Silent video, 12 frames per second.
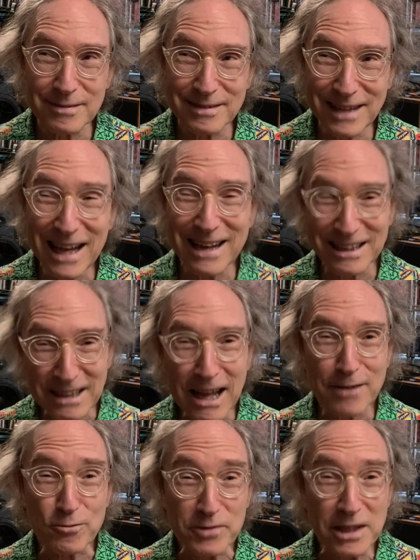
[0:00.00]
they had a lot
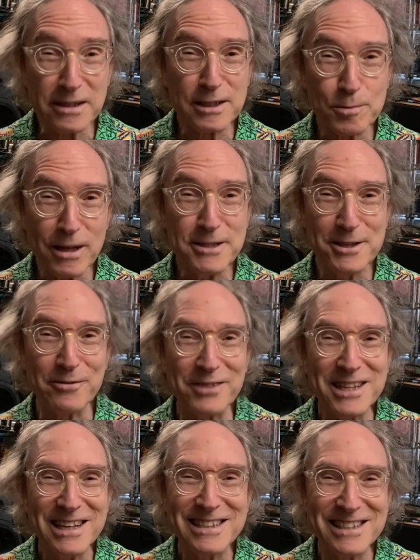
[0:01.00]
of really expensive
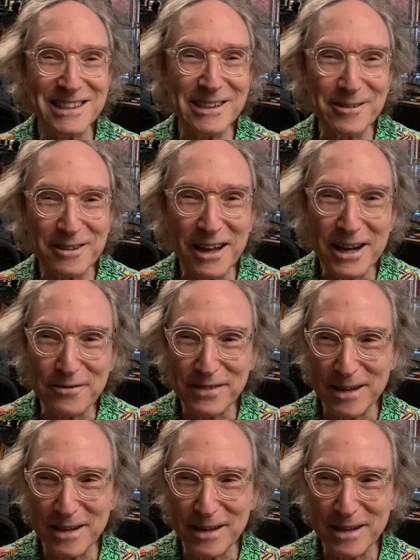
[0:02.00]
things in their life.